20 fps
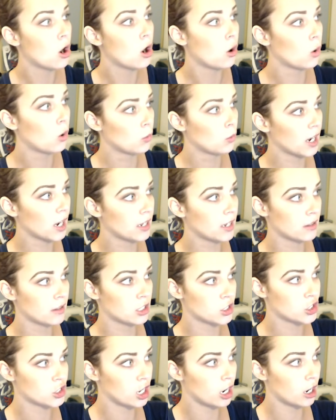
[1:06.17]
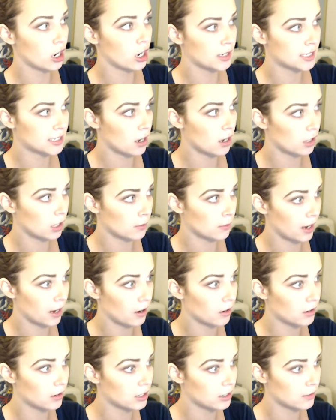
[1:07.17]
what the show is all
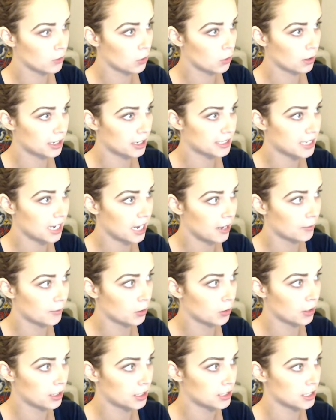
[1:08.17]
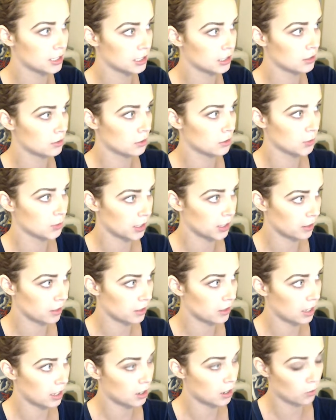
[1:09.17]
about. And of course, I'm going to do the weird
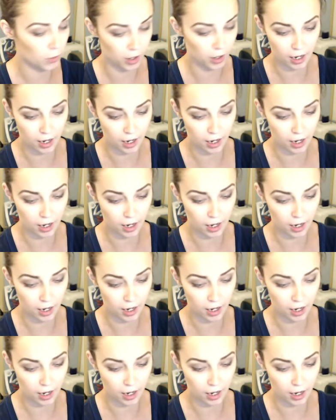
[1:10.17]
thing where